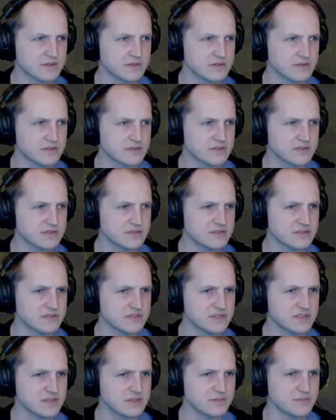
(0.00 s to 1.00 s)
Doesn't
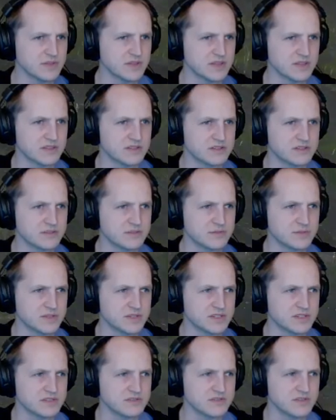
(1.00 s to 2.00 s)
seem like there's
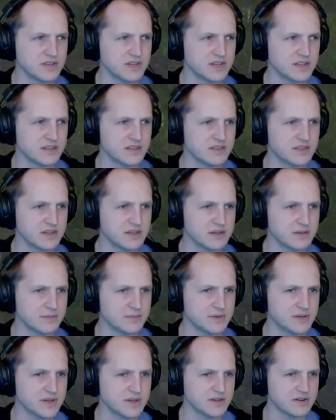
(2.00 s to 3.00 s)
much of anything up
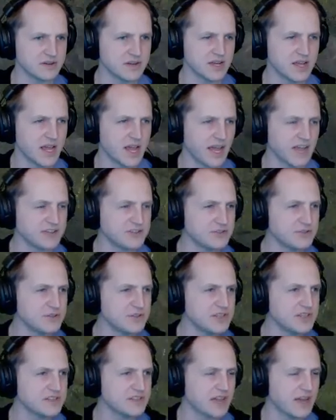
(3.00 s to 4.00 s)
here. I've
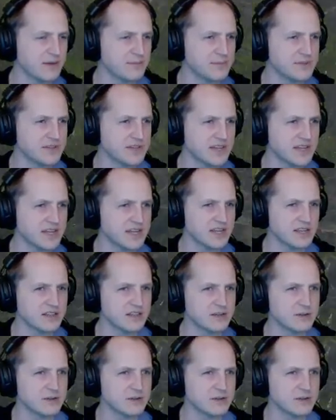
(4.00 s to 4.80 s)
been getting a little